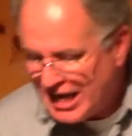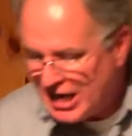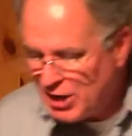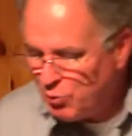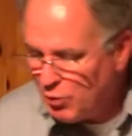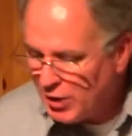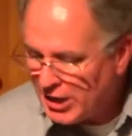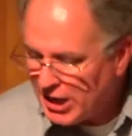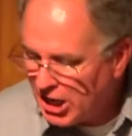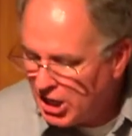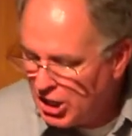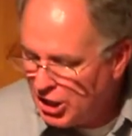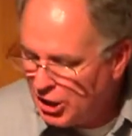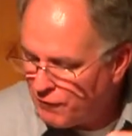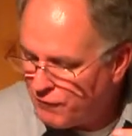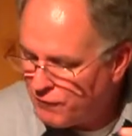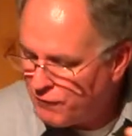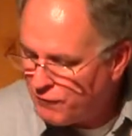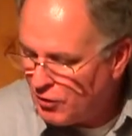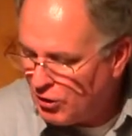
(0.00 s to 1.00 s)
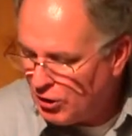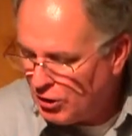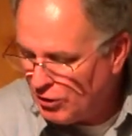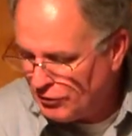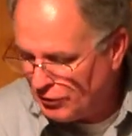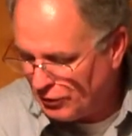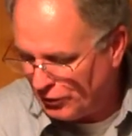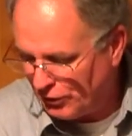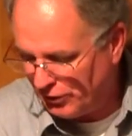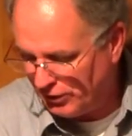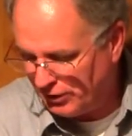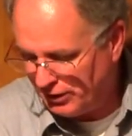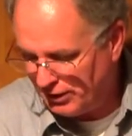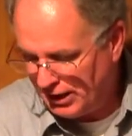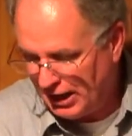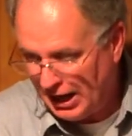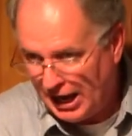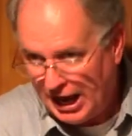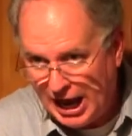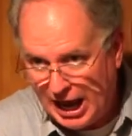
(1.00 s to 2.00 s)
he went a little further
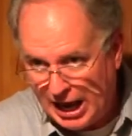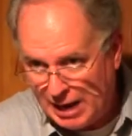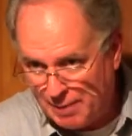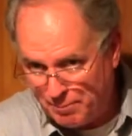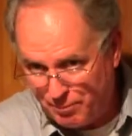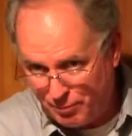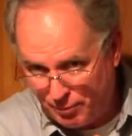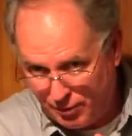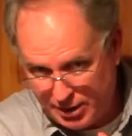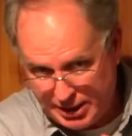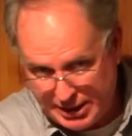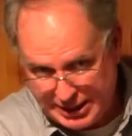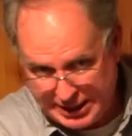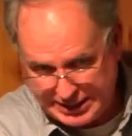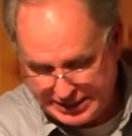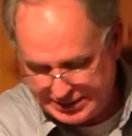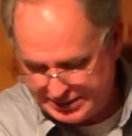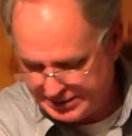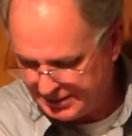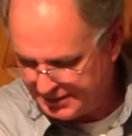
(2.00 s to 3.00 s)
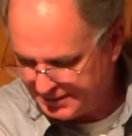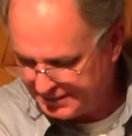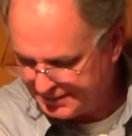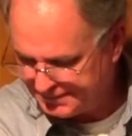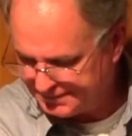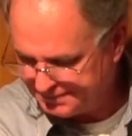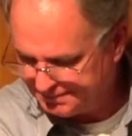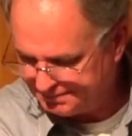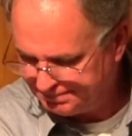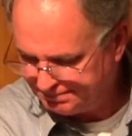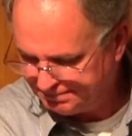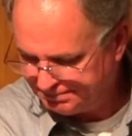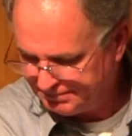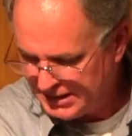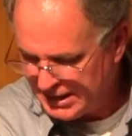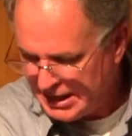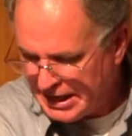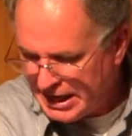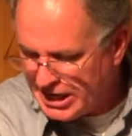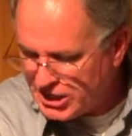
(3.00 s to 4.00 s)
and prayed.
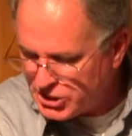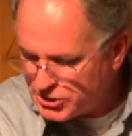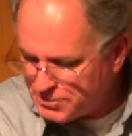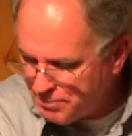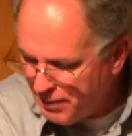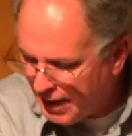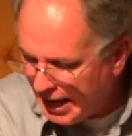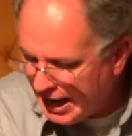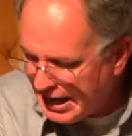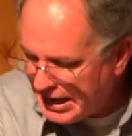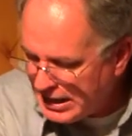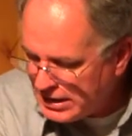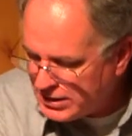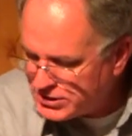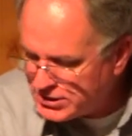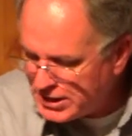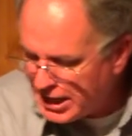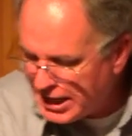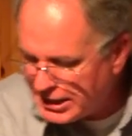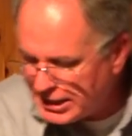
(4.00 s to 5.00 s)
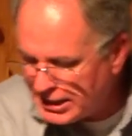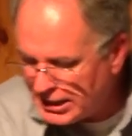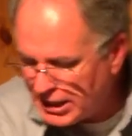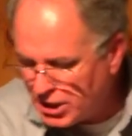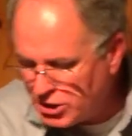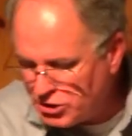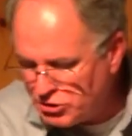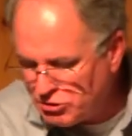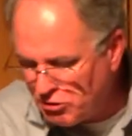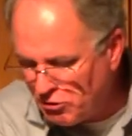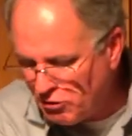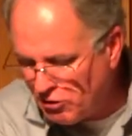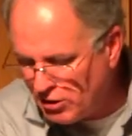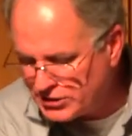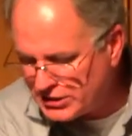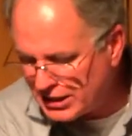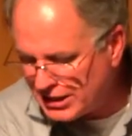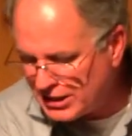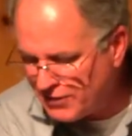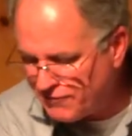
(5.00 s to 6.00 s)
His painstaking
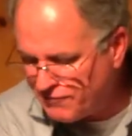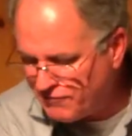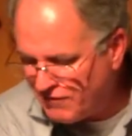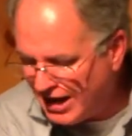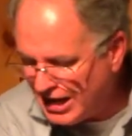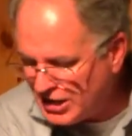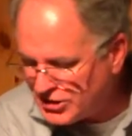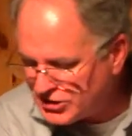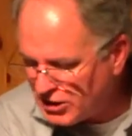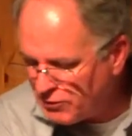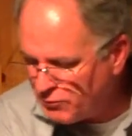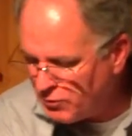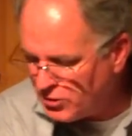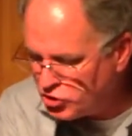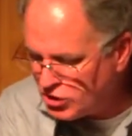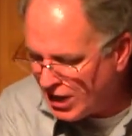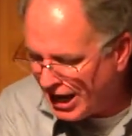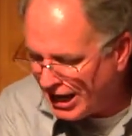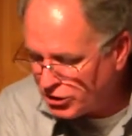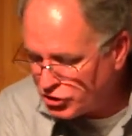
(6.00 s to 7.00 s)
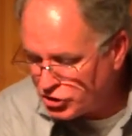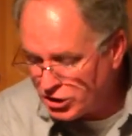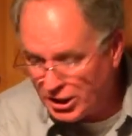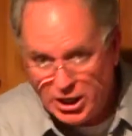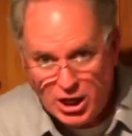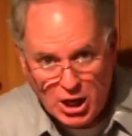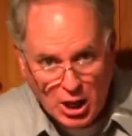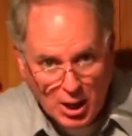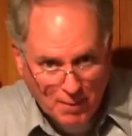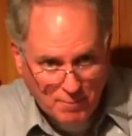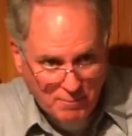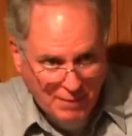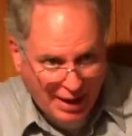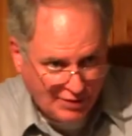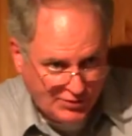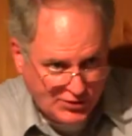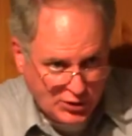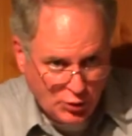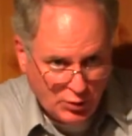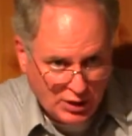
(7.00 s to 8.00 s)
endurance in the face of rejection.
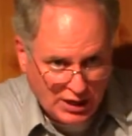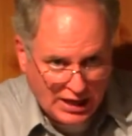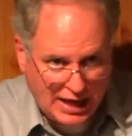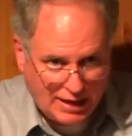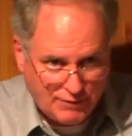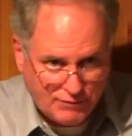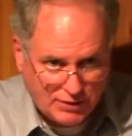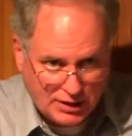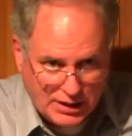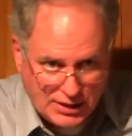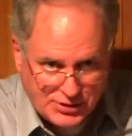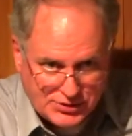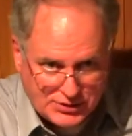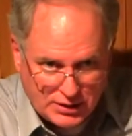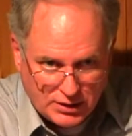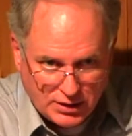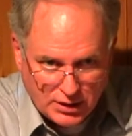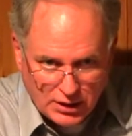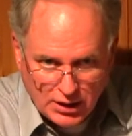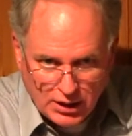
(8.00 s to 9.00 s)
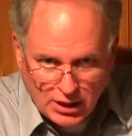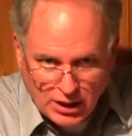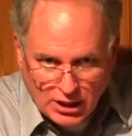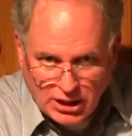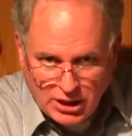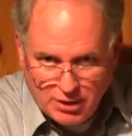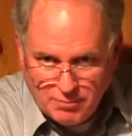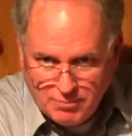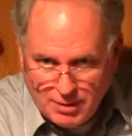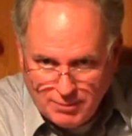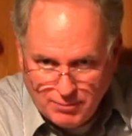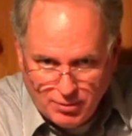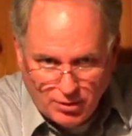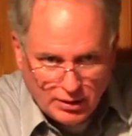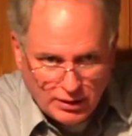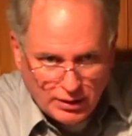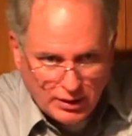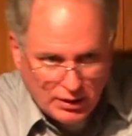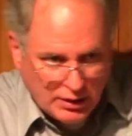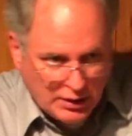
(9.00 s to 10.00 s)
Matthew 11. Listen, you
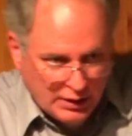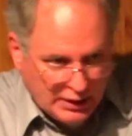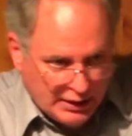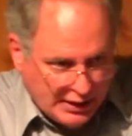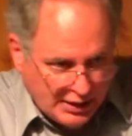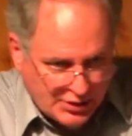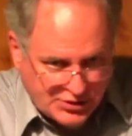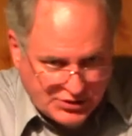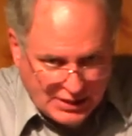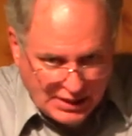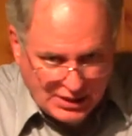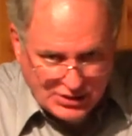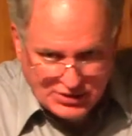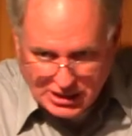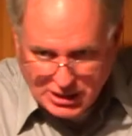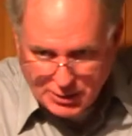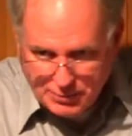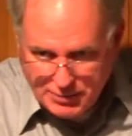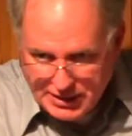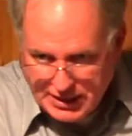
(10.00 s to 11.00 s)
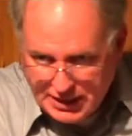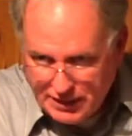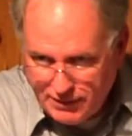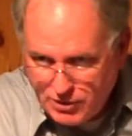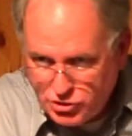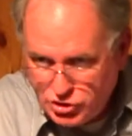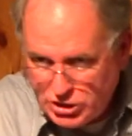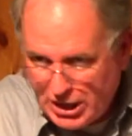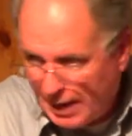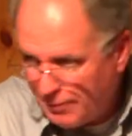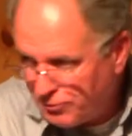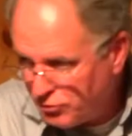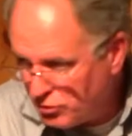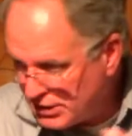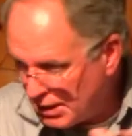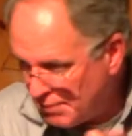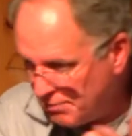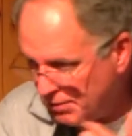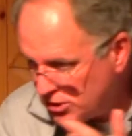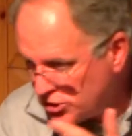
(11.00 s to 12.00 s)
remember it says at the beginning of the chapter,
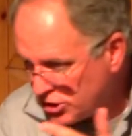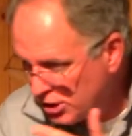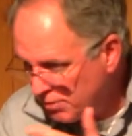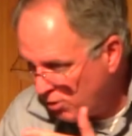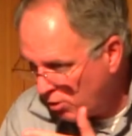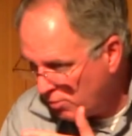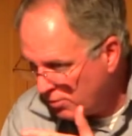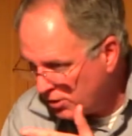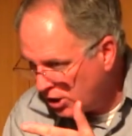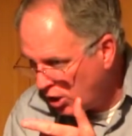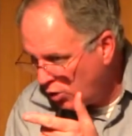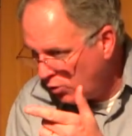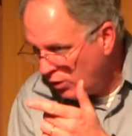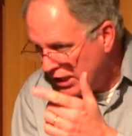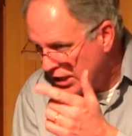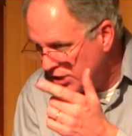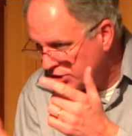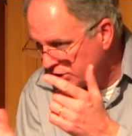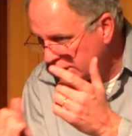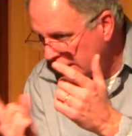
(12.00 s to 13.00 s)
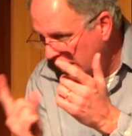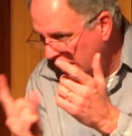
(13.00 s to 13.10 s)
as I mentioned a moment ago, his